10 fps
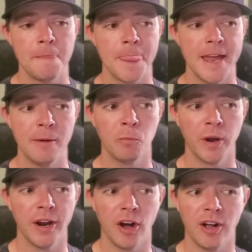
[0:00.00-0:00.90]
And
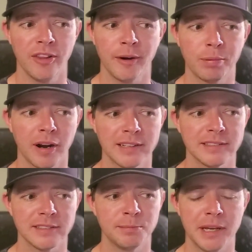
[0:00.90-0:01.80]
when all their
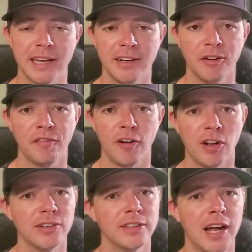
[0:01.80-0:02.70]
prices begin to
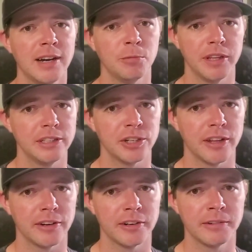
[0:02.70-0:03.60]
fall in line with each
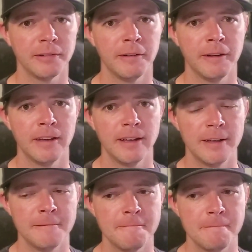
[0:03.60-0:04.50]
other
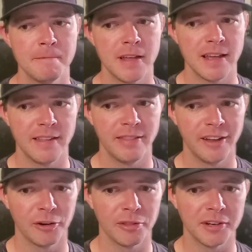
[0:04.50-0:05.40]
and
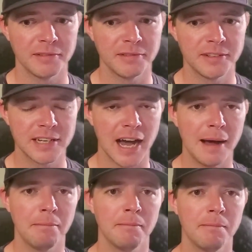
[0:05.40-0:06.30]
they're the
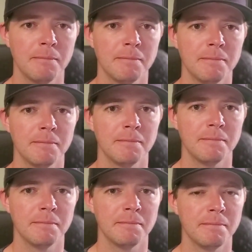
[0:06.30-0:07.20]
top
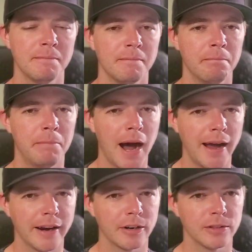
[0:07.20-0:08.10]

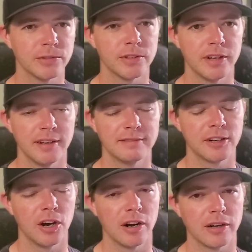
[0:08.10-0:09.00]
buyers of
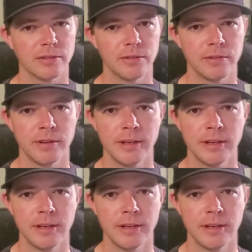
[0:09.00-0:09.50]
cards,